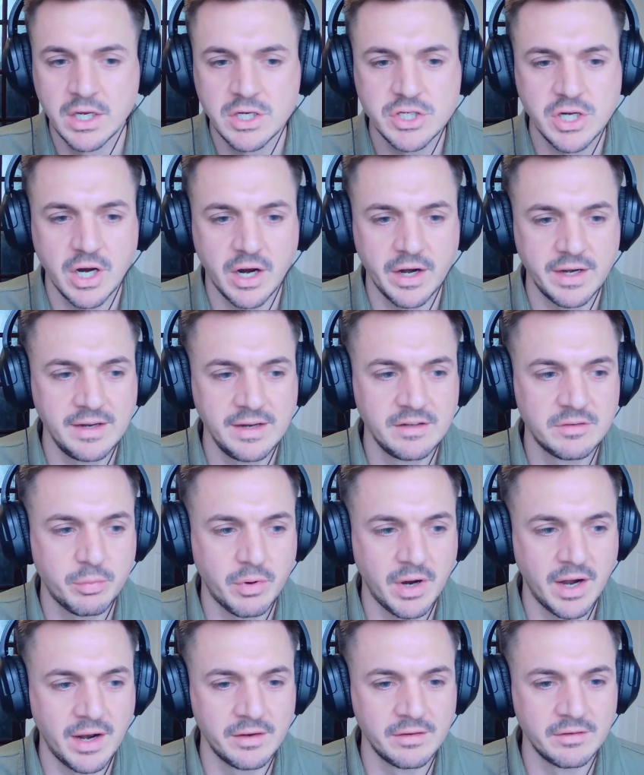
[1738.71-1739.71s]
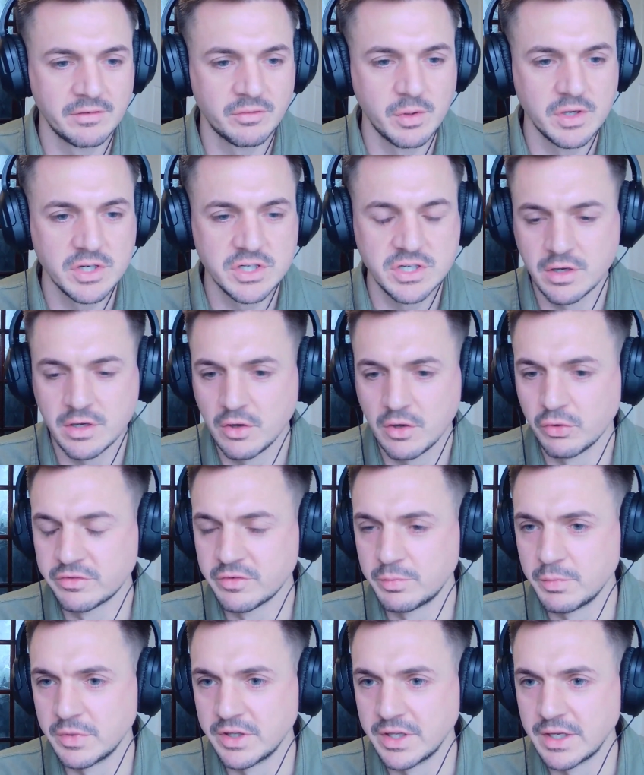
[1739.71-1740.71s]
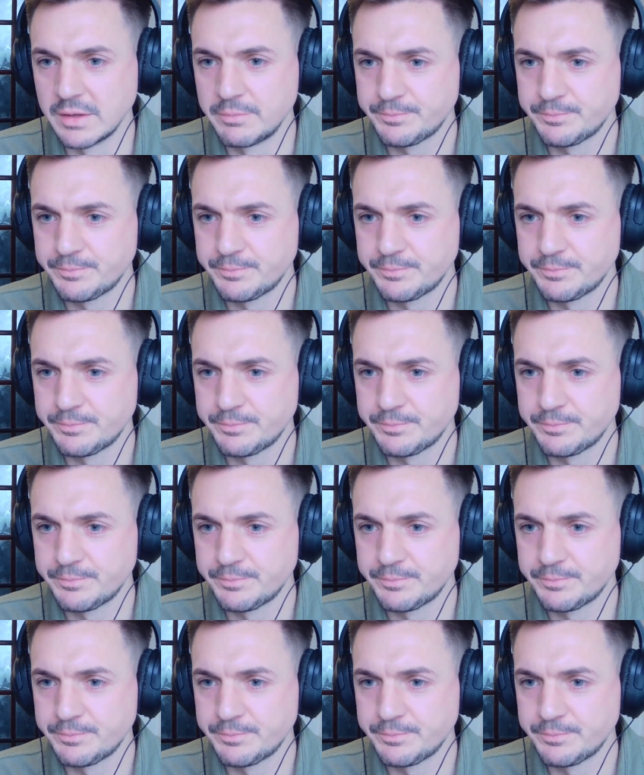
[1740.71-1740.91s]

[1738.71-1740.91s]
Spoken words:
Chinese brands, which are ultimately